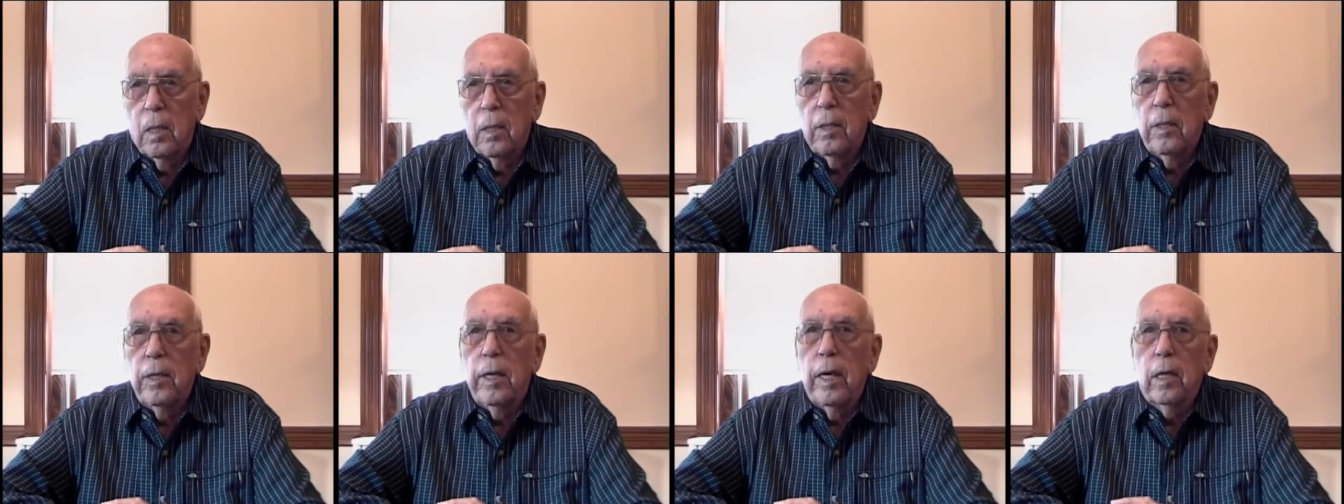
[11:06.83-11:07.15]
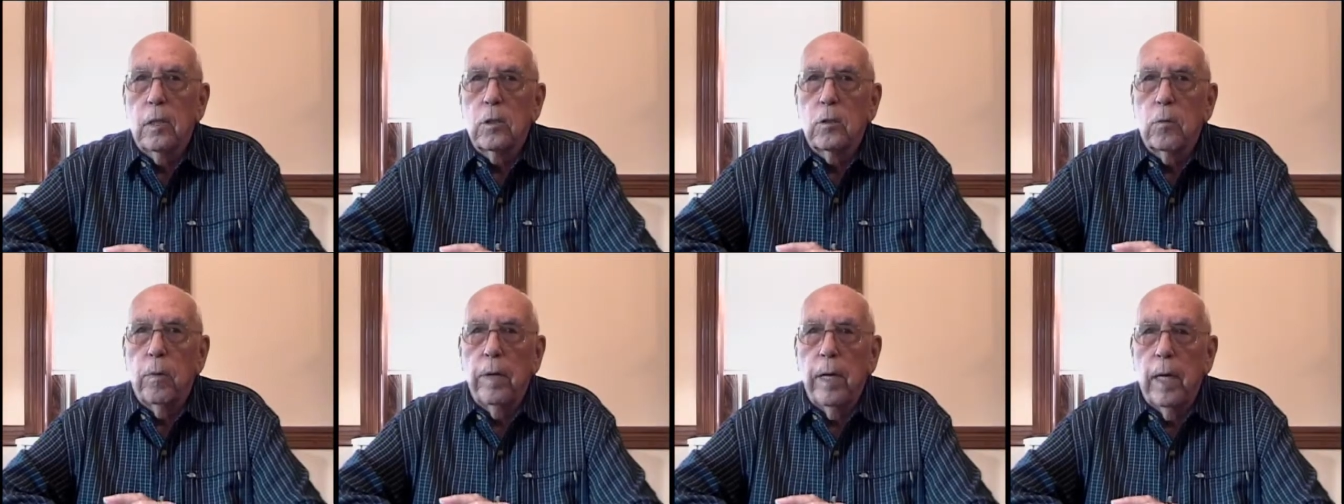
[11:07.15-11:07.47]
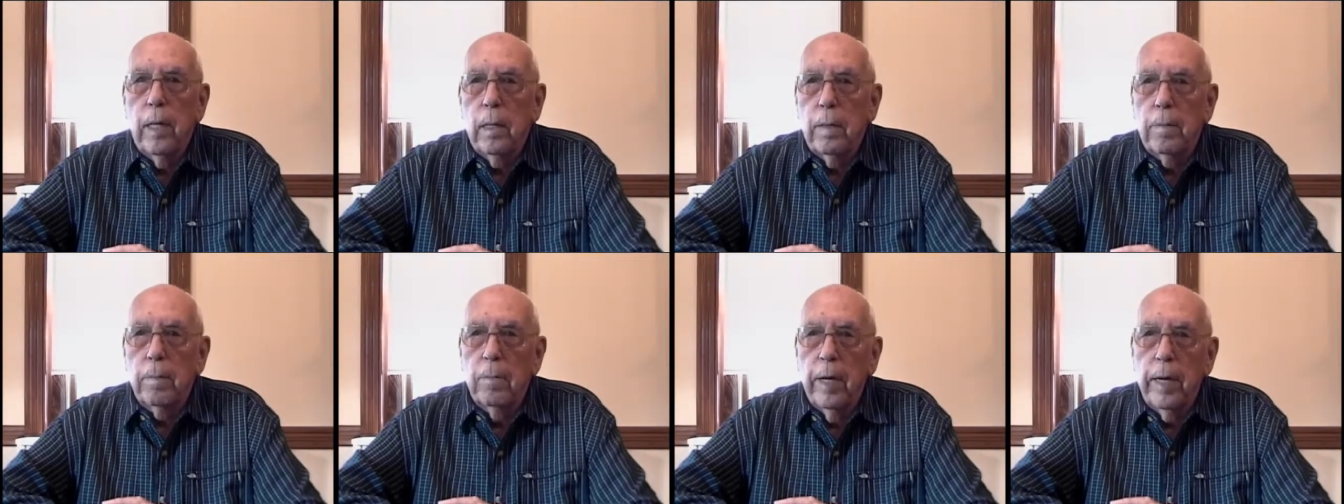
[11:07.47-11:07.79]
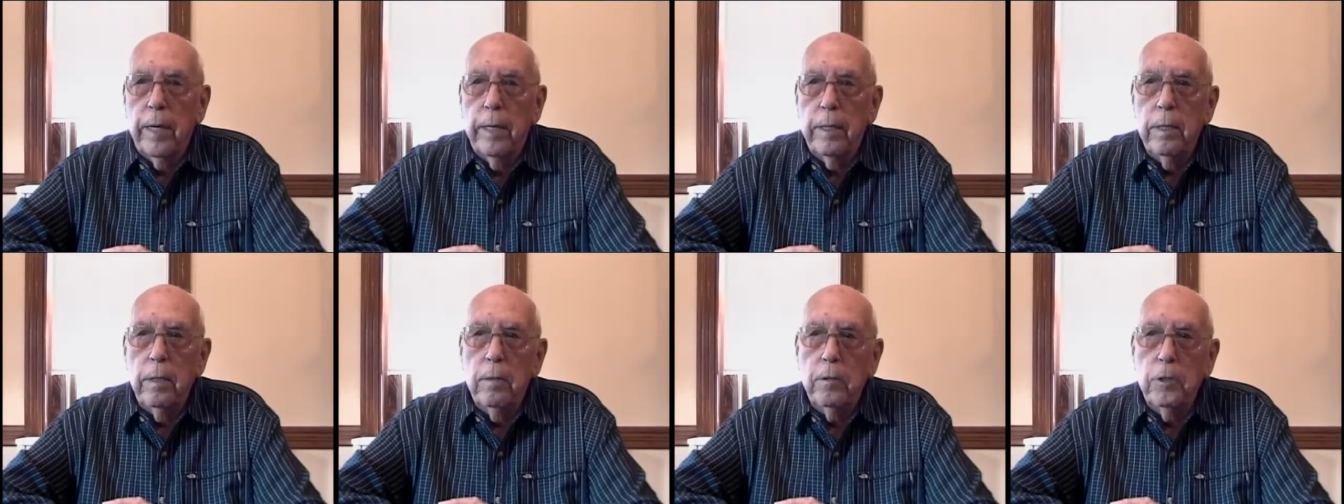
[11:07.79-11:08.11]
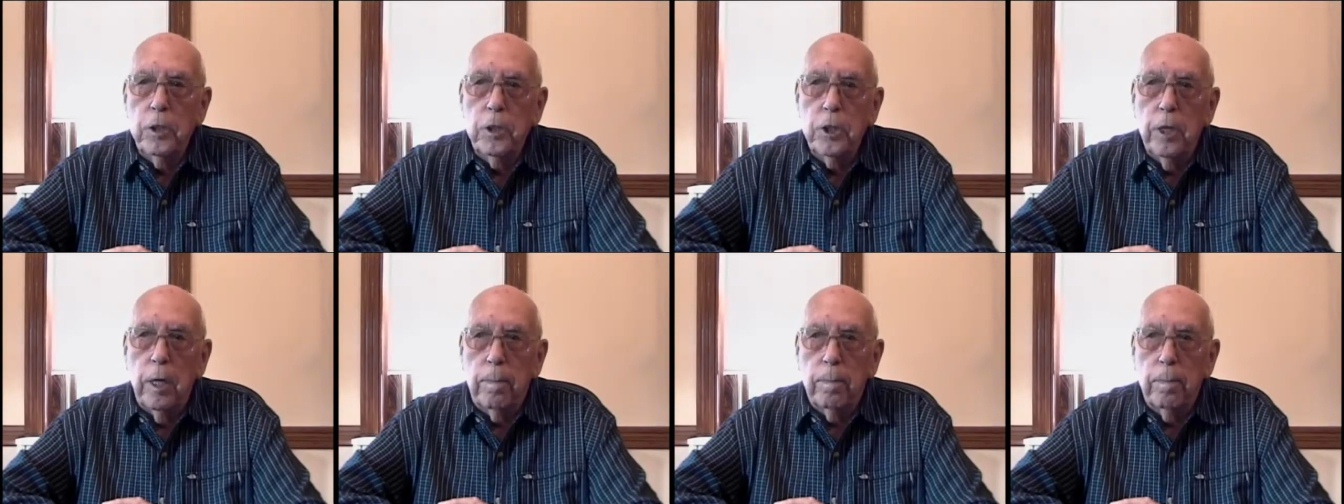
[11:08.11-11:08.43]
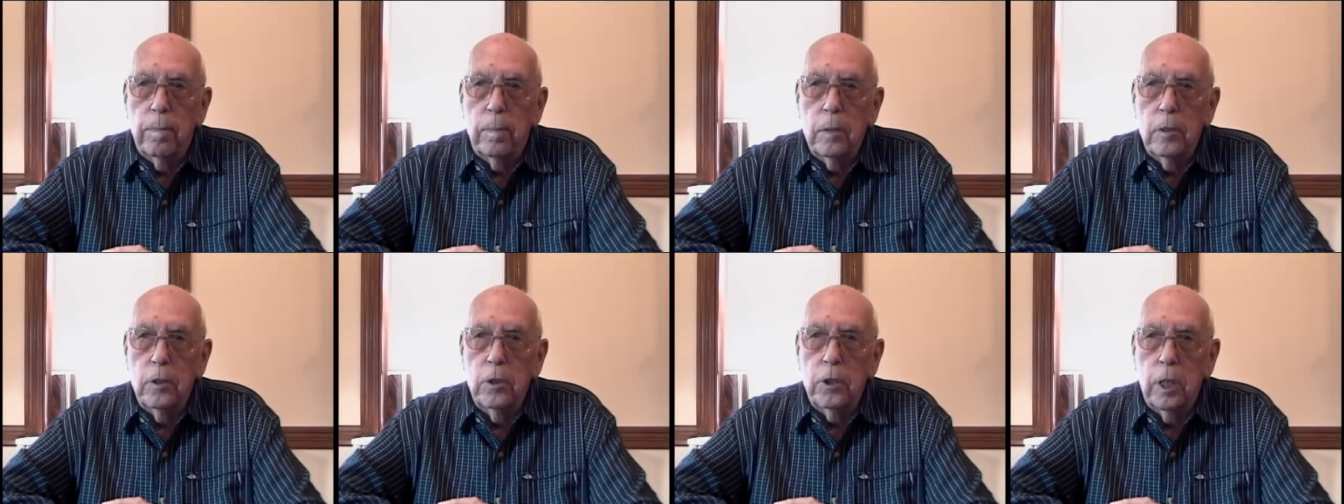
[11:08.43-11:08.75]
Yes, we had a brand new
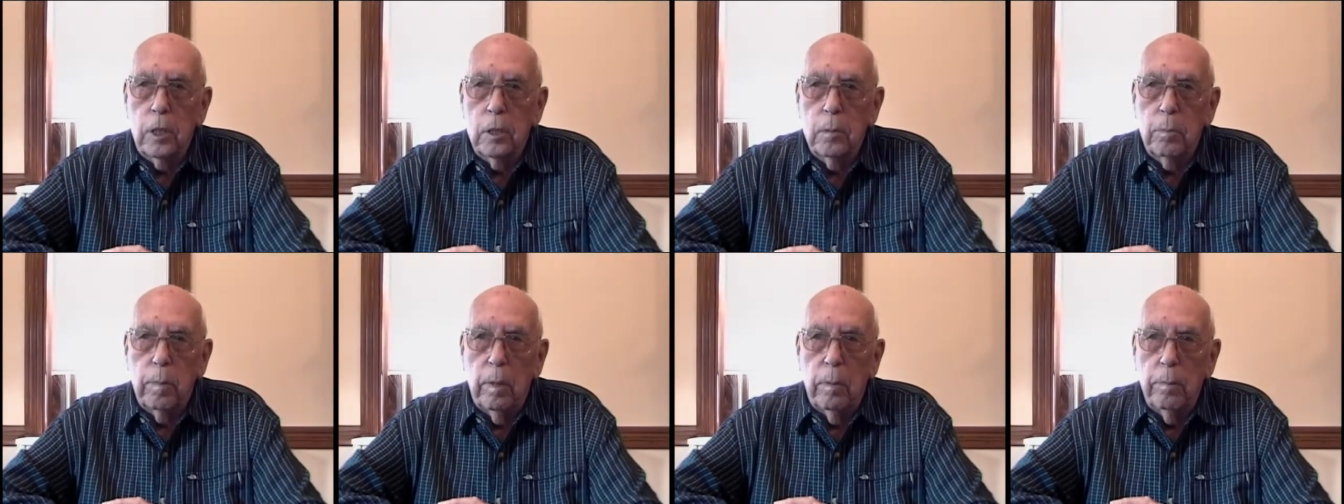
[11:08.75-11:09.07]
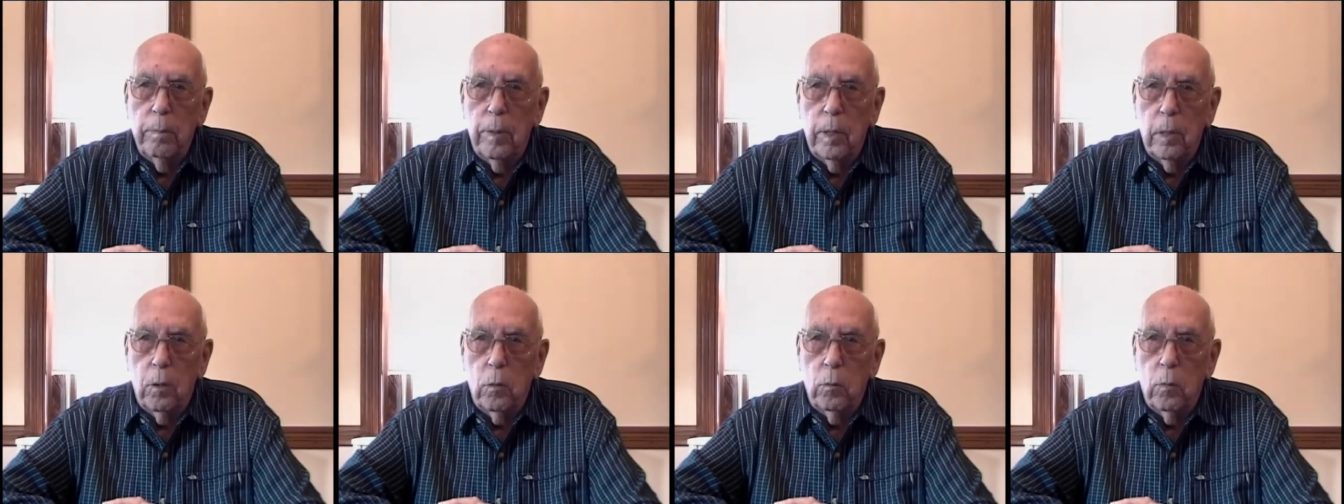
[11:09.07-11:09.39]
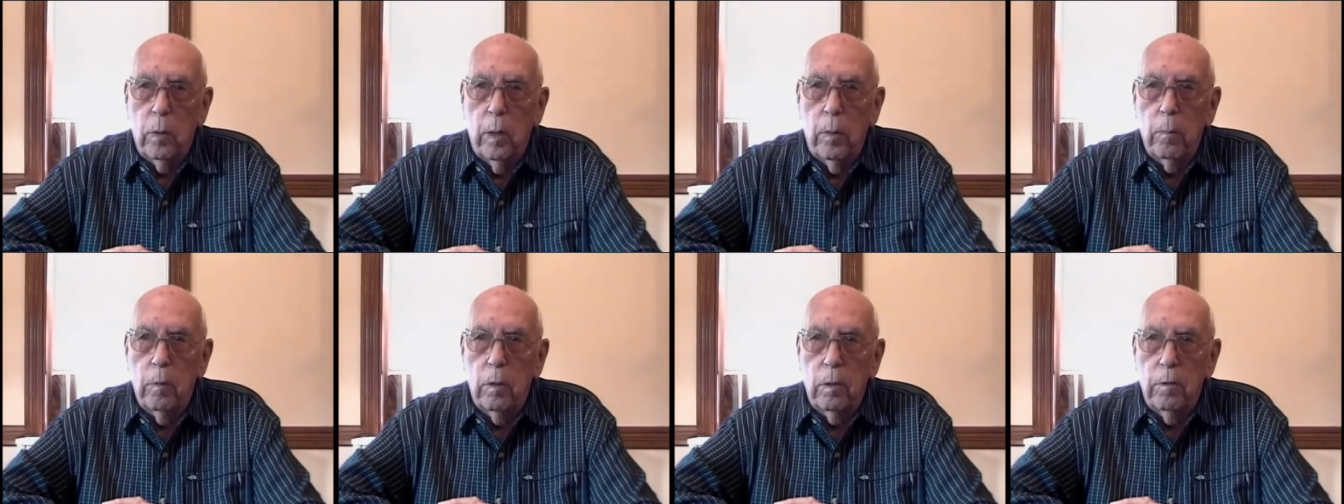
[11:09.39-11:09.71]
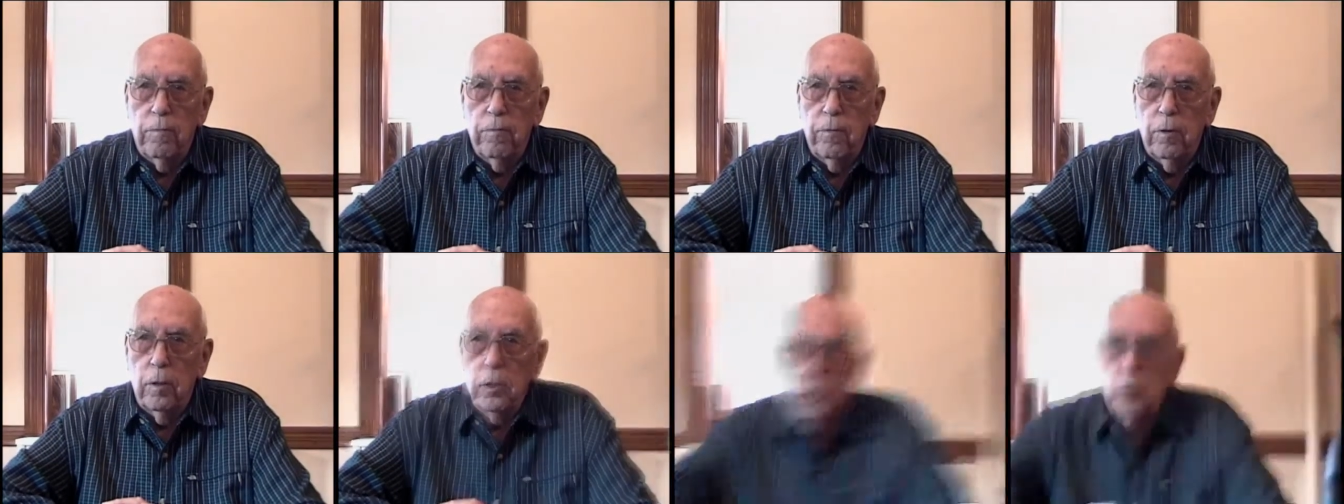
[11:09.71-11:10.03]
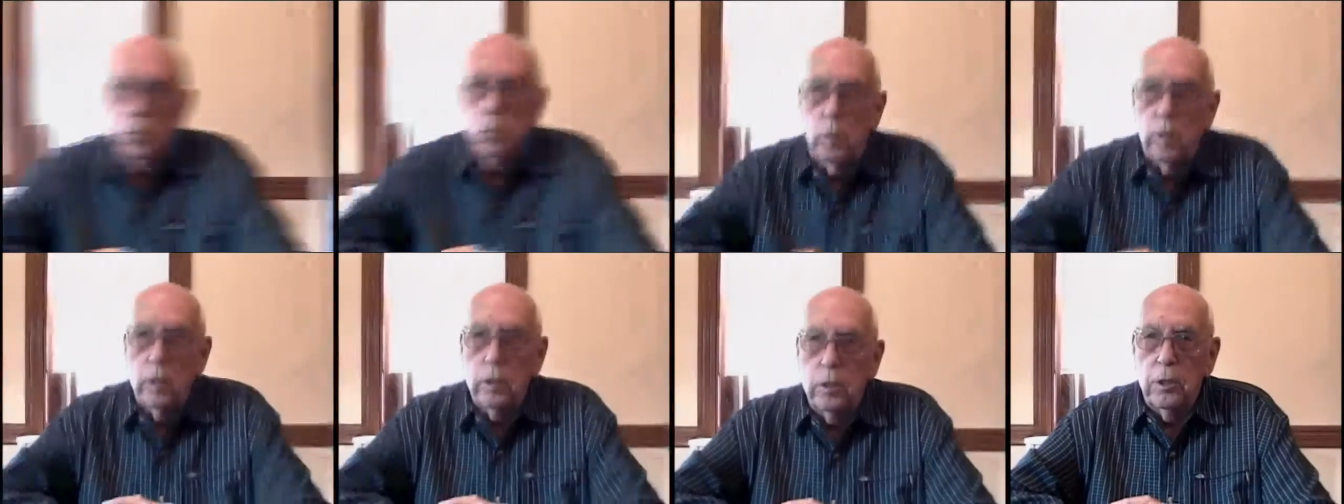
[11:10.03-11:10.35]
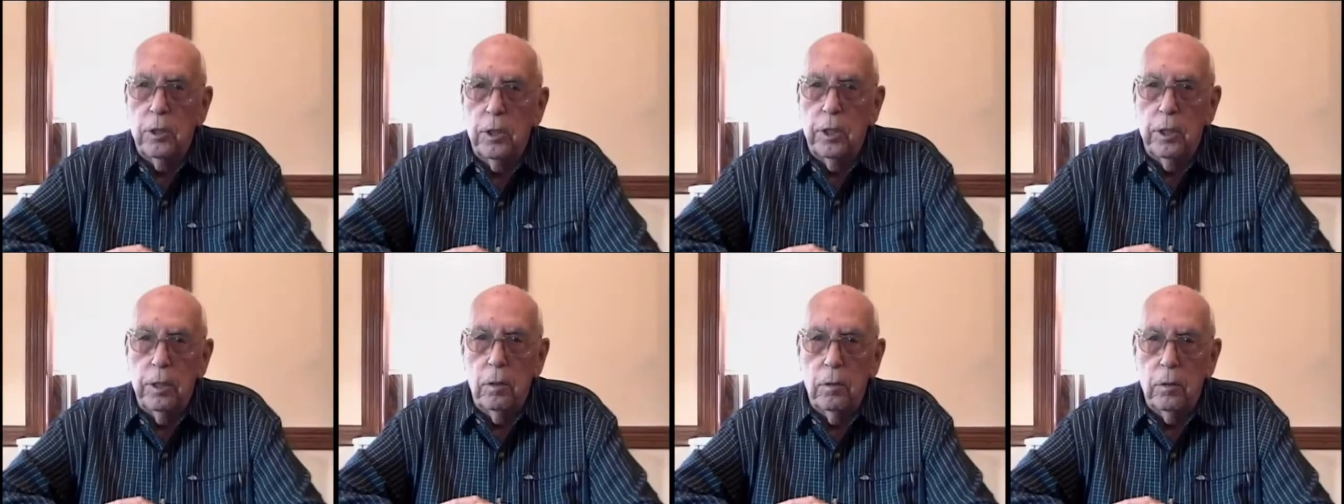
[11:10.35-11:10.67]
ship just been built. We were the first ones
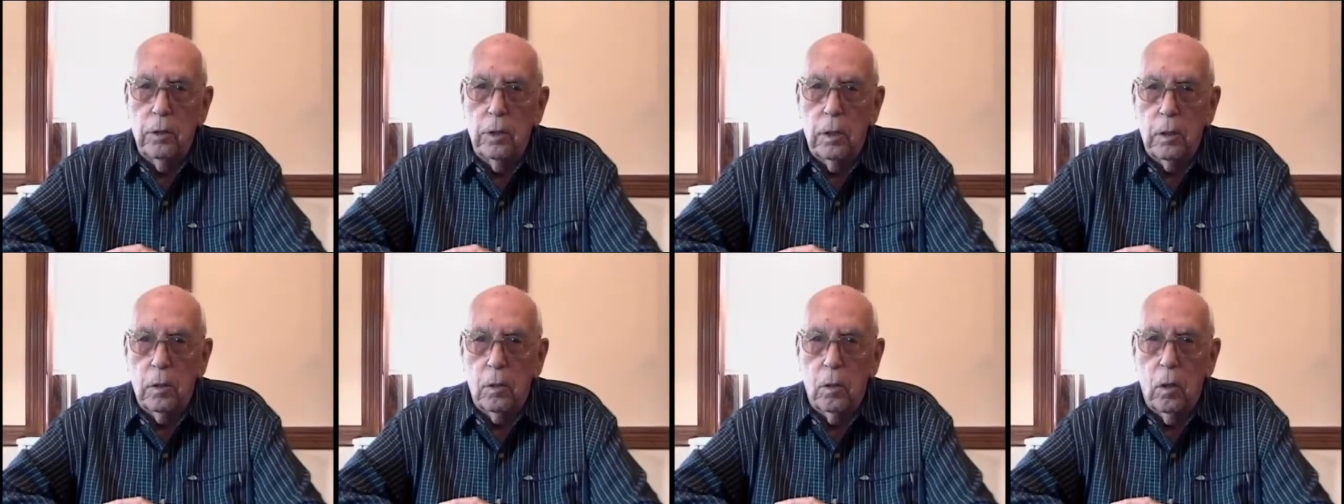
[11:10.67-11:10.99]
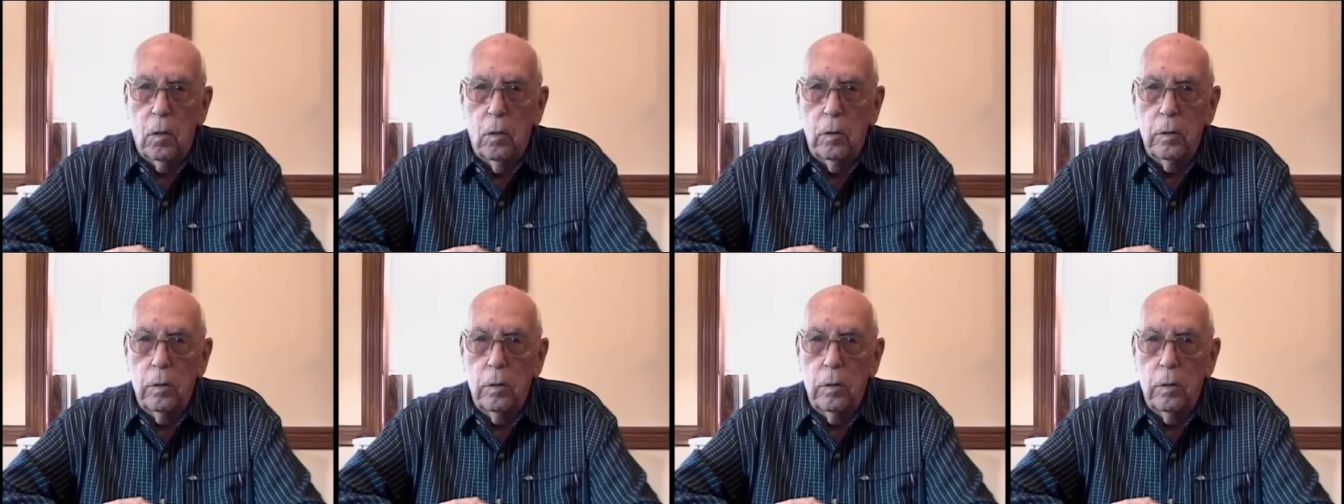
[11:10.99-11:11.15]
to use it,